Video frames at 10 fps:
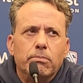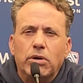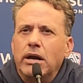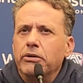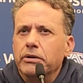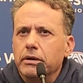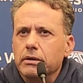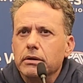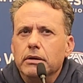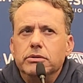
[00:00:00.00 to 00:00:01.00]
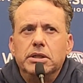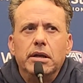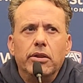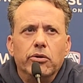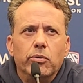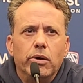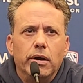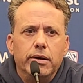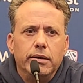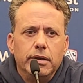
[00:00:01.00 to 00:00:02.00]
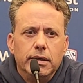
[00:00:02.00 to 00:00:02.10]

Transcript: Browner is another one.